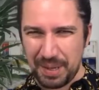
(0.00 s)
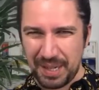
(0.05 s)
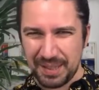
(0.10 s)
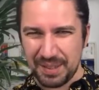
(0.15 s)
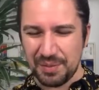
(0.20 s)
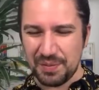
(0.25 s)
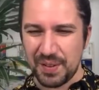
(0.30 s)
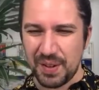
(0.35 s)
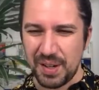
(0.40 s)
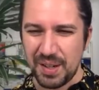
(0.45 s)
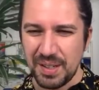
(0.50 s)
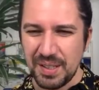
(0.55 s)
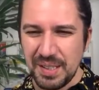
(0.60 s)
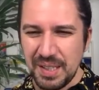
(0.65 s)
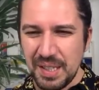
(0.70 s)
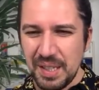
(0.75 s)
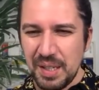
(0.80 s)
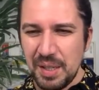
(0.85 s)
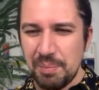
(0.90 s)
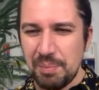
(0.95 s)
to pick the far
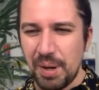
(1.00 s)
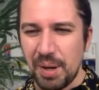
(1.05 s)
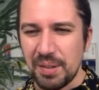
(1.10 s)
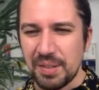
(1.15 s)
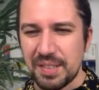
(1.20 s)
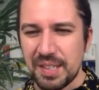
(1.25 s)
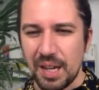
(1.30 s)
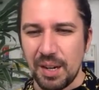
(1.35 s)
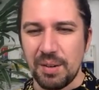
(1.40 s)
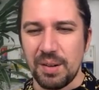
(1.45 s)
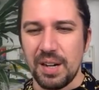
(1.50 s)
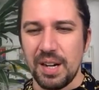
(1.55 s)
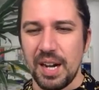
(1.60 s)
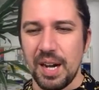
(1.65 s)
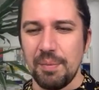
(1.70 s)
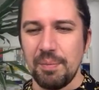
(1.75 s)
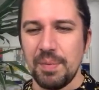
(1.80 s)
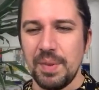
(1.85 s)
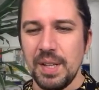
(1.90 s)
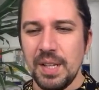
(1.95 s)
post out?
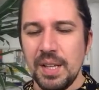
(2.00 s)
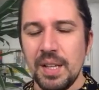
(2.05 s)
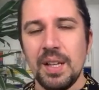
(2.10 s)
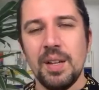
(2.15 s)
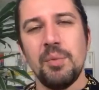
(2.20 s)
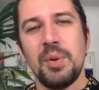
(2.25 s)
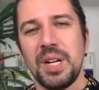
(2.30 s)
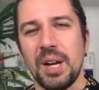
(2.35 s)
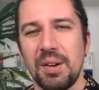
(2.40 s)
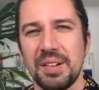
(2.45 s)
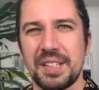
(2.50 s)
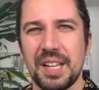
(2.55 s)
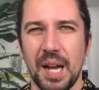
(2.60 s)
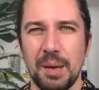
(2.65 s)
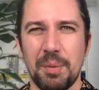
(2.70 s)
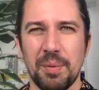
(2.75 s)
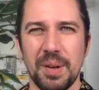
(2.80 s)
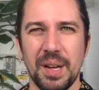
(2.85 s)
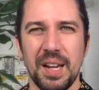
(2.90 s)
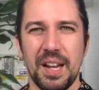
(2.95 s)
We know he's
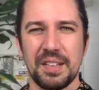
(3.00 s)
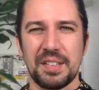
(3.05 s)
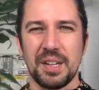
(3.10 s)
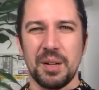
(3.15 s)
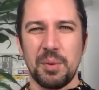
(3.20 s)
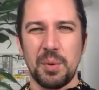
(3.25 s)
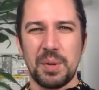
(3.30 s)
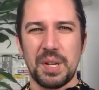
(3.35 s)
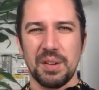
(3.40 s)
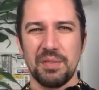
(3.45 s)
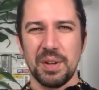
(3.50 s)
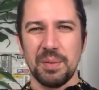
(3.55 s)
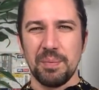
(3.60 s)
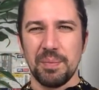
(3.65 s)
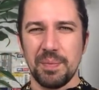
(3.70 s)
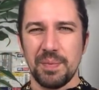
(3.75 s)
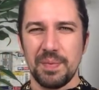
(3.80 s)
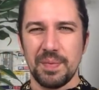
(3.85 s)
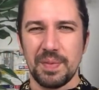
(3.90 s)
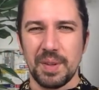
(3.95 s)
capable of that, so we'll give
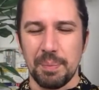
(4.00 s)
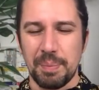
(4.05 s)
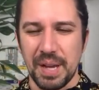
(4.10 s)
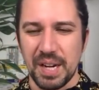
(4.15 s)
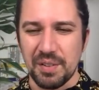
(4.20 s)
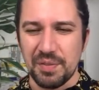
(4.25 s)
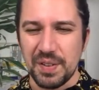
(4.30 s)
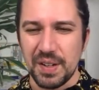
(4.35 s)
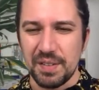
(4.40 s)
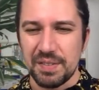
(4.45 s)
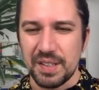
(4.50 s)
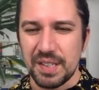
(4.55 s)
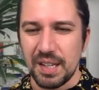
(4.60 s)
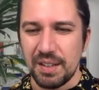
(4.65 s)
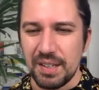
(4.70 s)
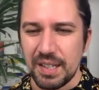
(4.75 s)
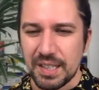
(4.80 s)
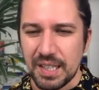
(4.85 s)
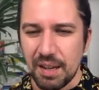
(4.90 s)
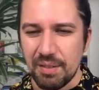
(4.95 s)
him the benefit of the
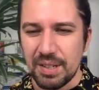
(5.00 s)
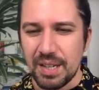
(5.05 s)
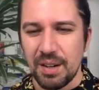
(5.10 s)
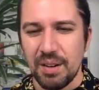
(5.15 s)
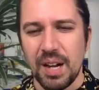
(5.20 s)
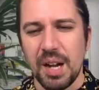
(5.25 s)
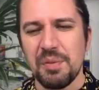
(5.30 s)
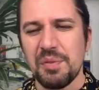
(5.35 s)
doubt there, Cavaliero.